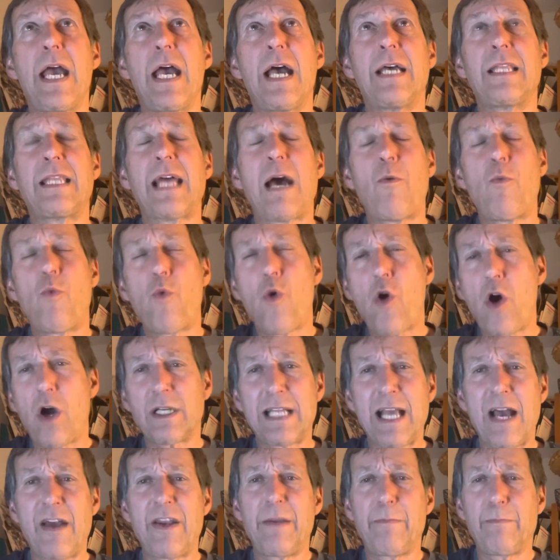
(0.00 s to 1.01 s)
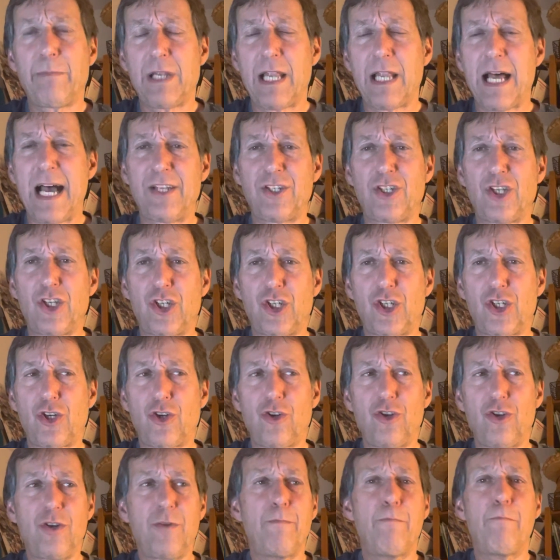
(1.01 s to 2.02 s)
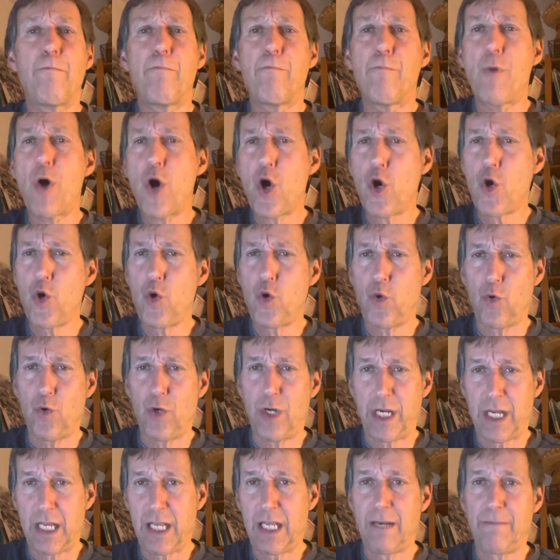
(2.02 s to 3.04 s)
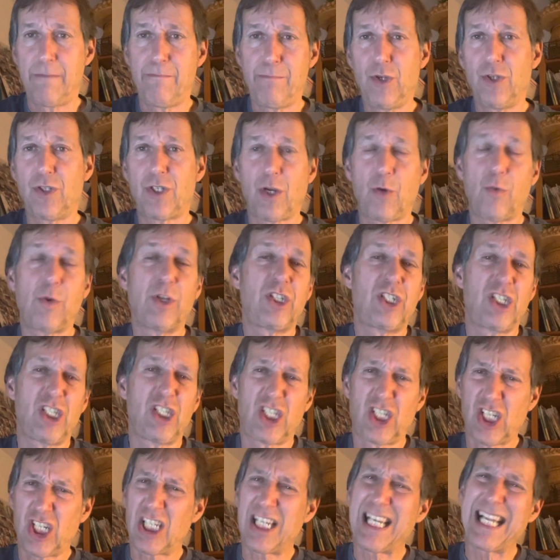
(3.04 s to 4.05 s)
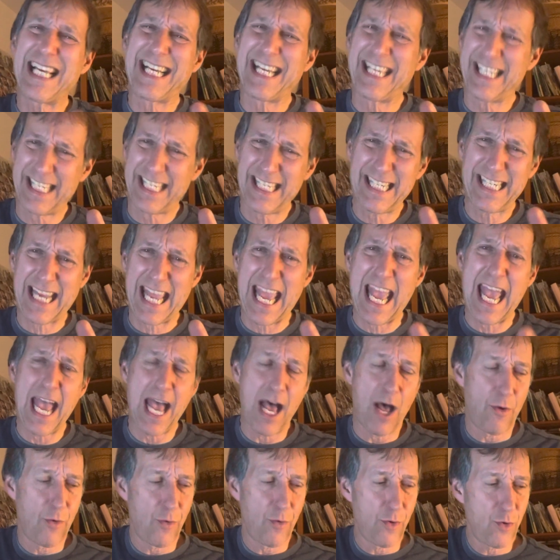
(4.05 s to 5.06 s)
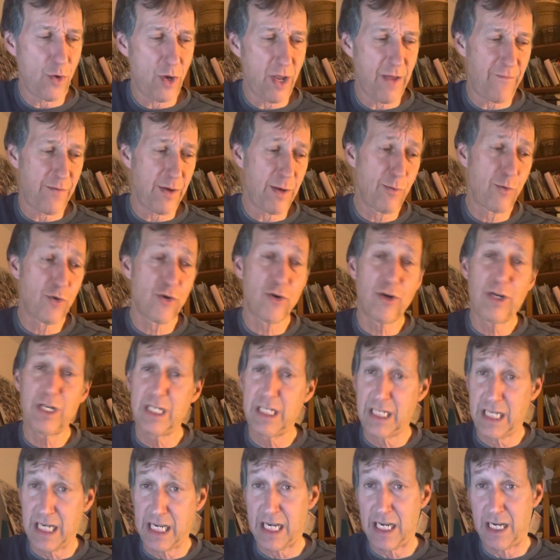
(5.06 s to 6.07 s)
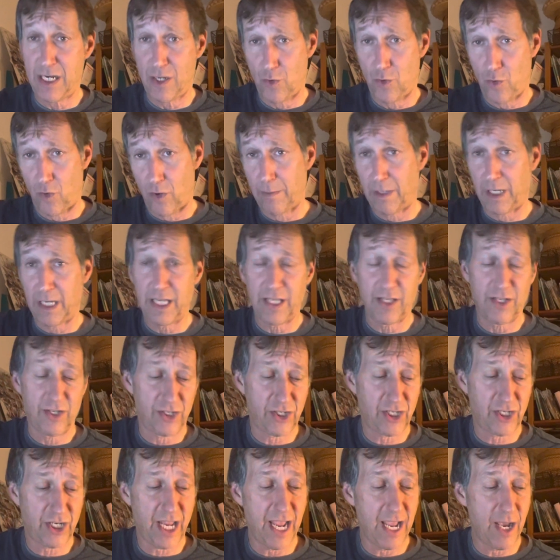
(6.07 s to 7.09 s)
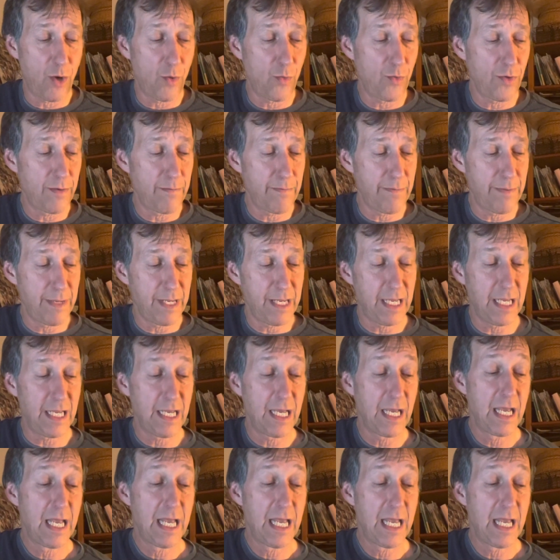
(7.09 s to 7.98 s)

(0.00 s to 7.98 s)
walk down implies a certain mode in music, which is just like a scale. If we were in D, normally the scale would be,